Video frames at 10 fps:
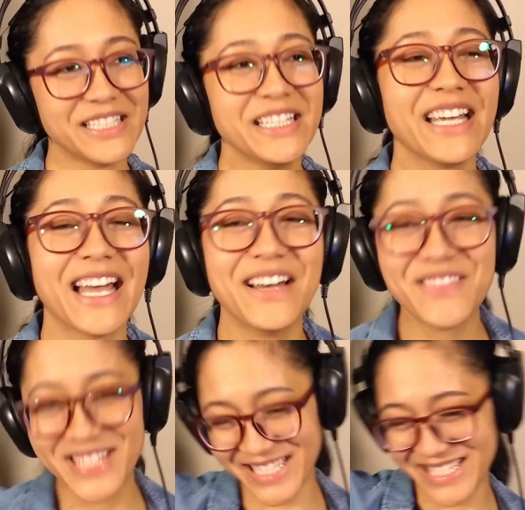Do they
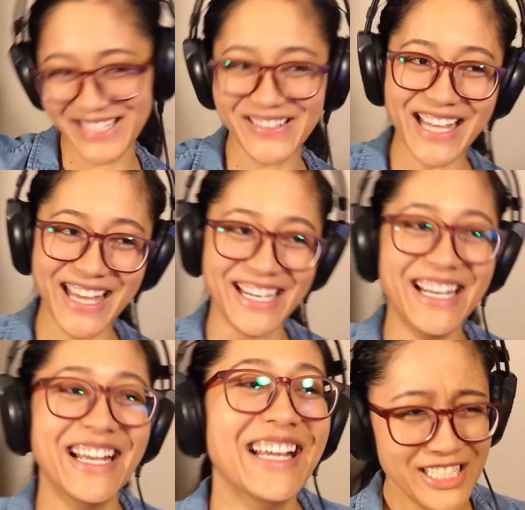have to do that?
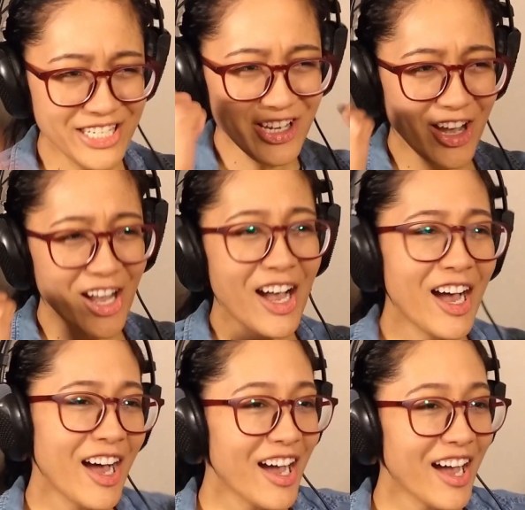
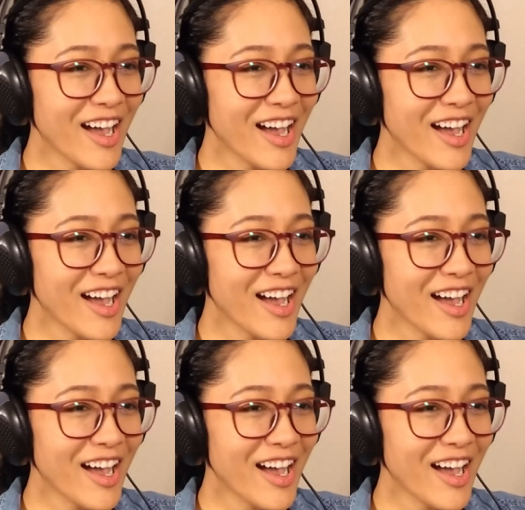Yeah!